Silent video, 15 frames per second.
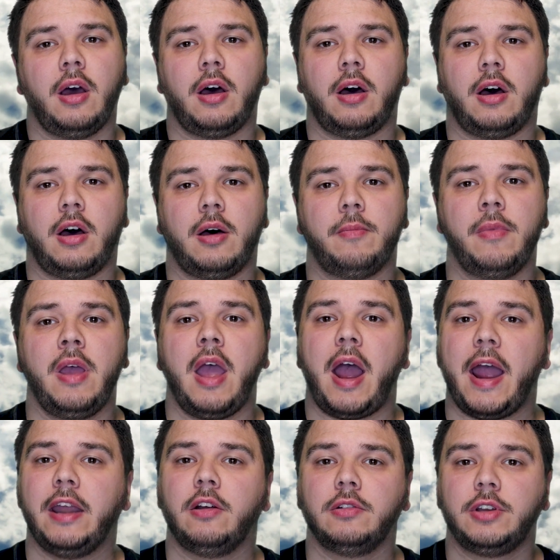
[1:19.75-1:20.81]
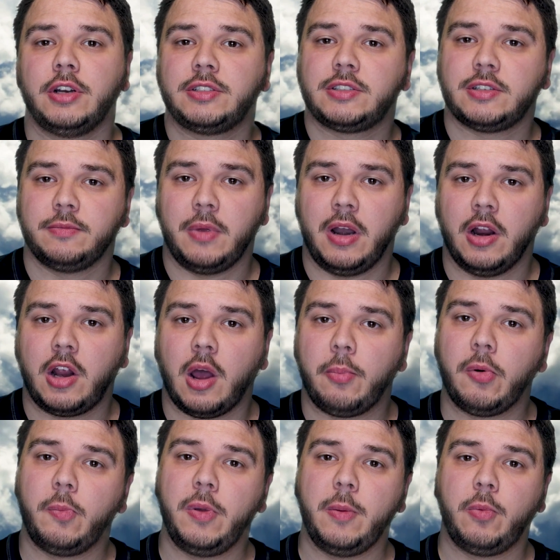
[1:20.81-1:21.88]
I know there's been a
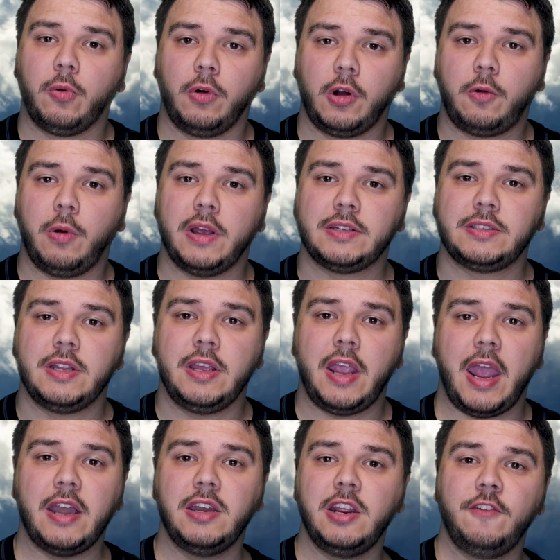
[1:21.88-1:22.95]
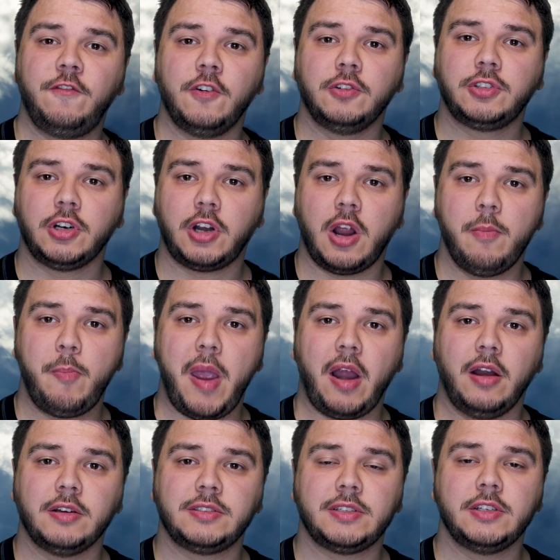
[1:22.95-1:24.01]
couple people requesting ND filter
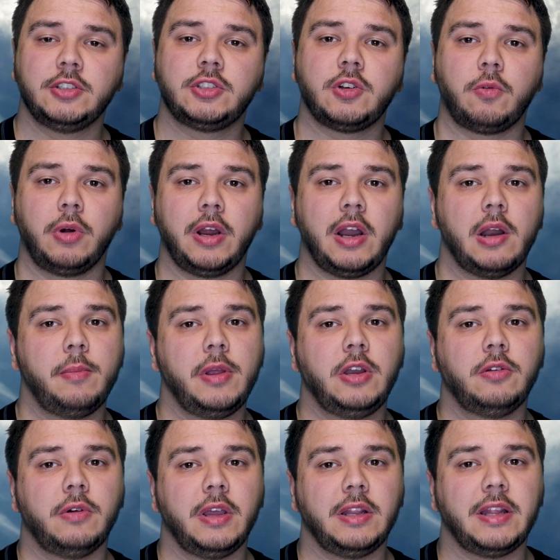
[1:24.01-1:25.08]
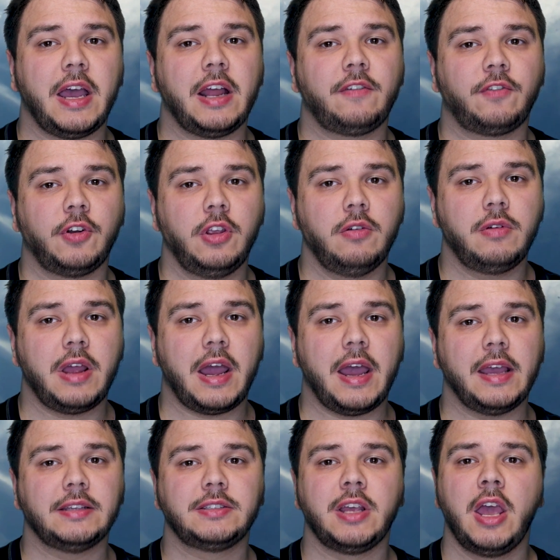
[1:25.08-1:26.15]
comparisons, so we're going to be doing that for you
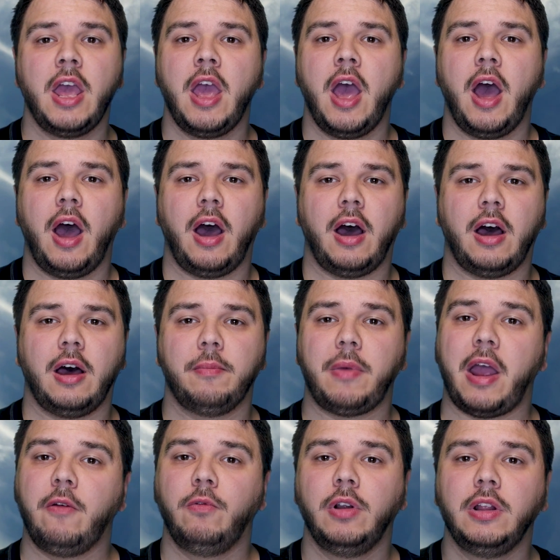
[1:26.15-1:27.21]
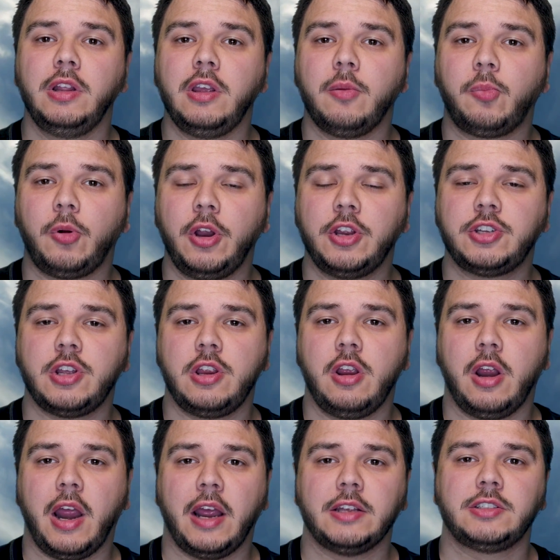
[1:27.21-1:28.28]
guys. I really appreciate
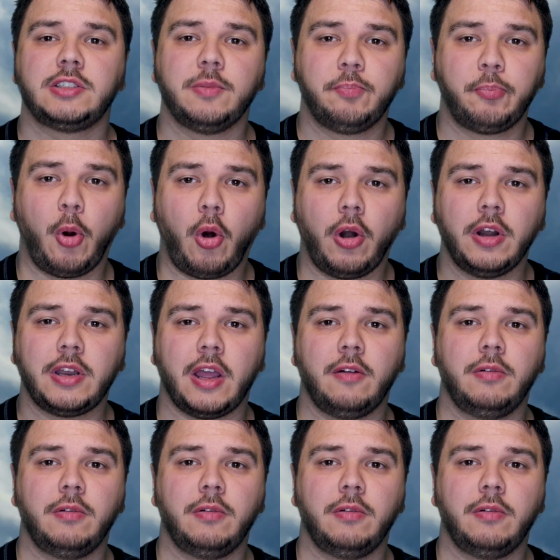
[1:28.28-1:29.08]
you guys' support.